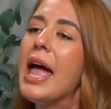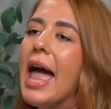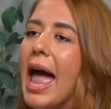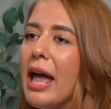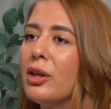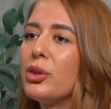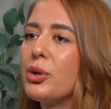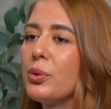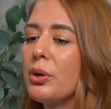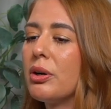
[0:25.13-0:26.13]
And
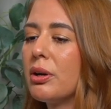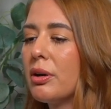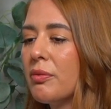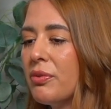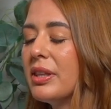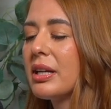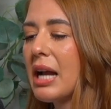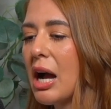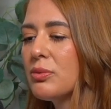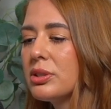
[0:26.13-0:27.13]
through her VIDA
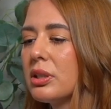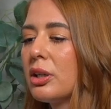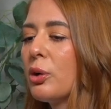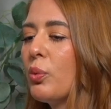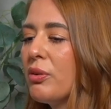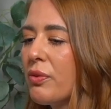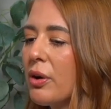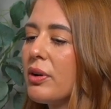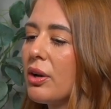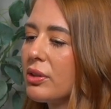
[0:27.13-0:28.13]
counselor, we
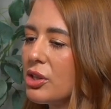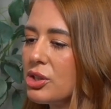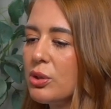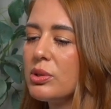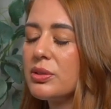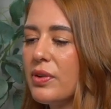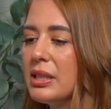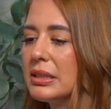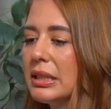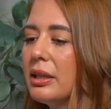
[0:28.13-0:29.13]
found out that she was
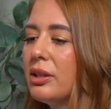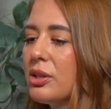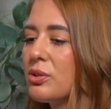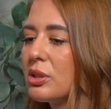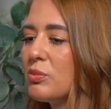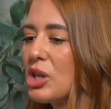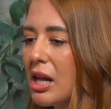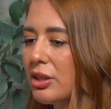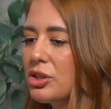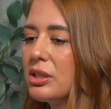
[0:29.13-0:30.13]
facing, some
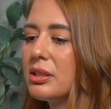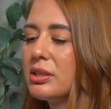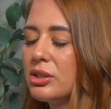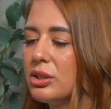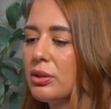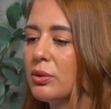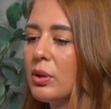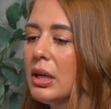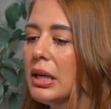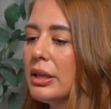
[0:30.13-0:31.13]
challenges to,
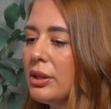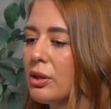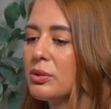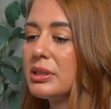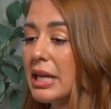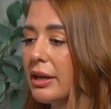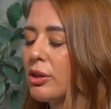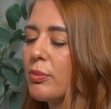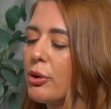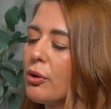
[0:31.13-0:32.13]
stay
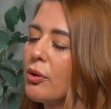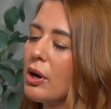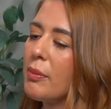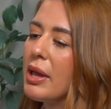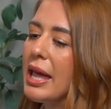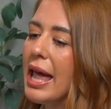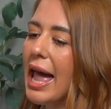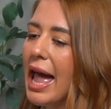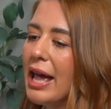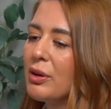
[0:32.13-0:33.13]
in the program.
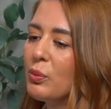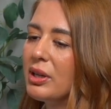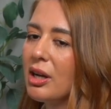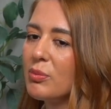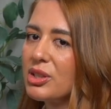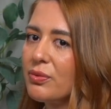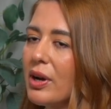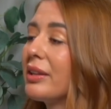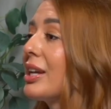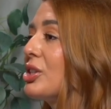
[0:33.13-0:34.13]
And we come to
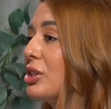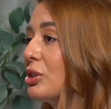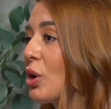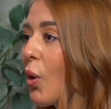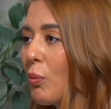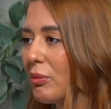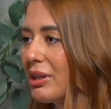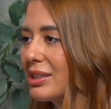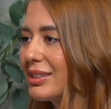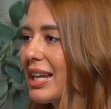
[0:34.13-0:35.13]
find that she's
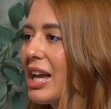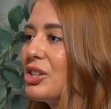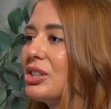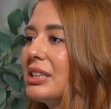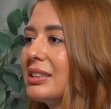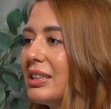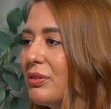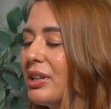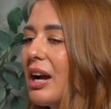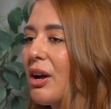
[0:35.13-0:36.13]
homeless and she's
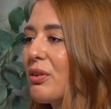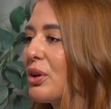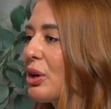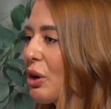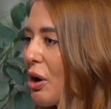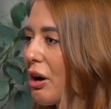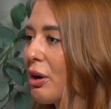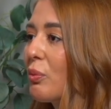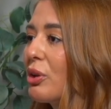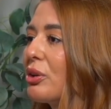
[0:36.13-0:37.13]
living out of her
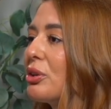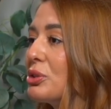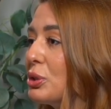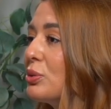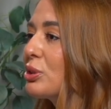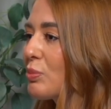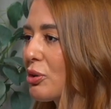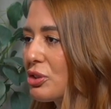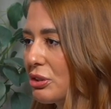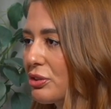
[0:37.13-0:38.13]
car with her 2
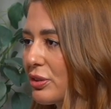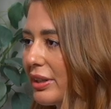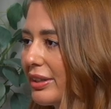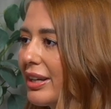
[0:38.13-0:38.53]
small children.